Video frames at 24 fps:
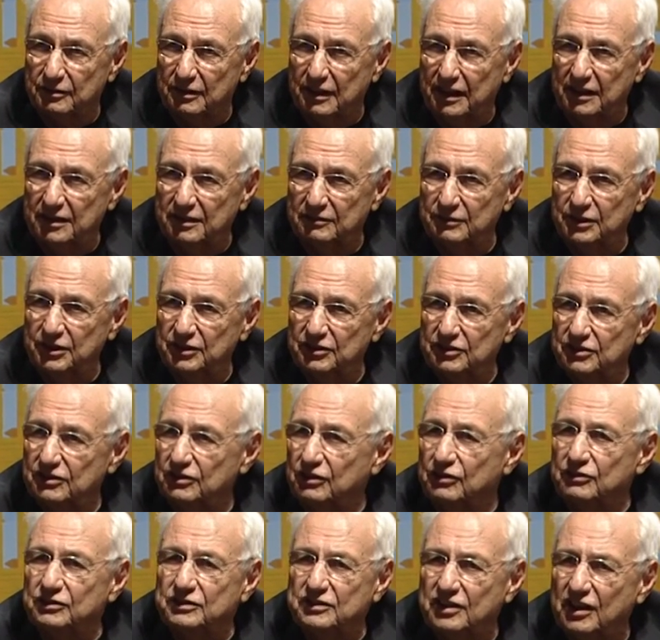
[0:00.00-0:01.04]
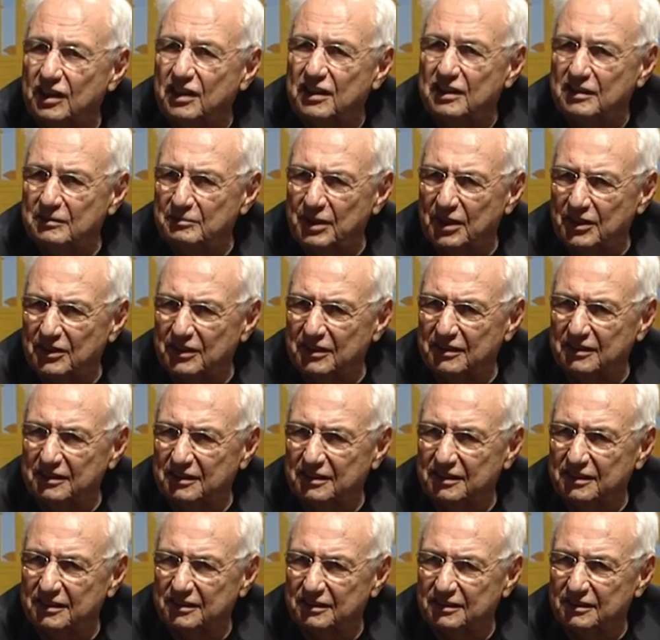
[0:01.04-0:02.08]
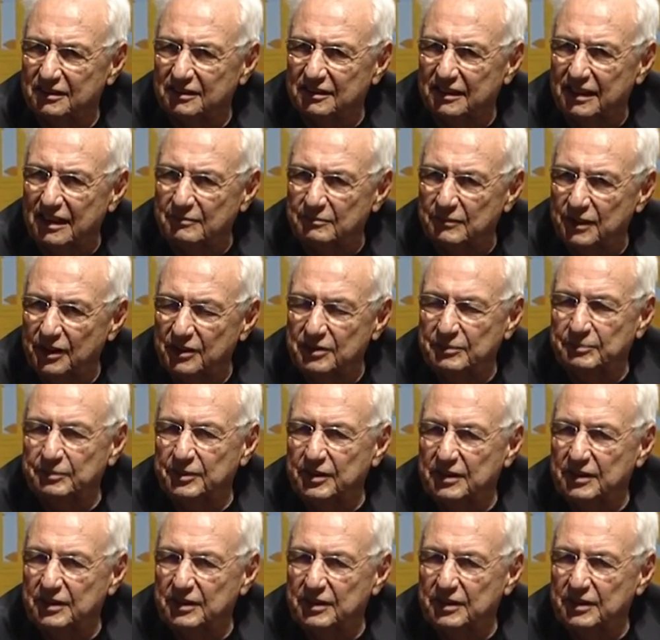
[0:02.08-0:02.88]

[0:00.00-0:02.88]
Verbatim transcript: I, we just don't talk about it that much